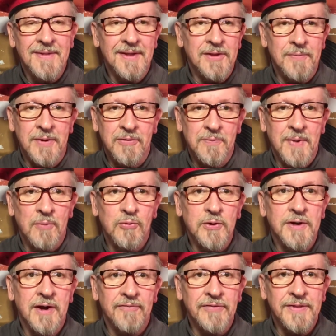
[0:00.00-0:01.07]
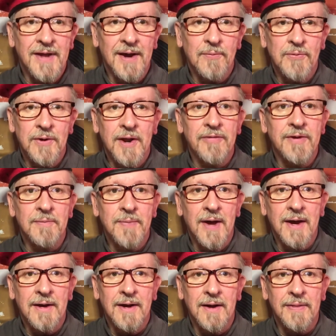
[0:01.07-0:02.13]
You may remember we covered that one, I think,
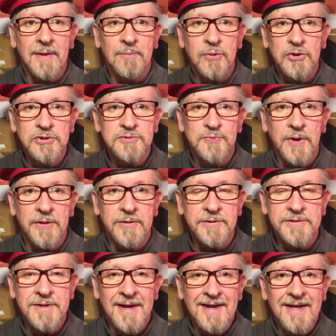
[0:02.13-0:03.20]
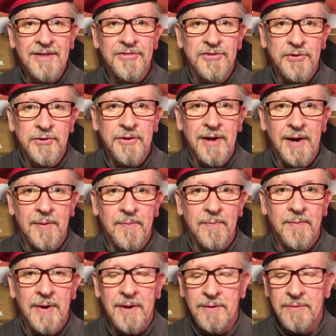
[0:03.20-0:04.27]
back on the Blues Brothers' third
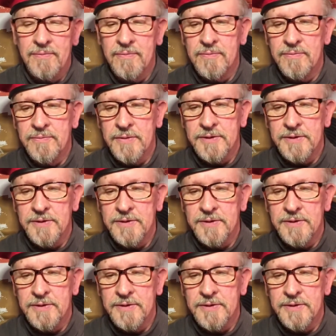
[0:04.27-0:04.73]
album, the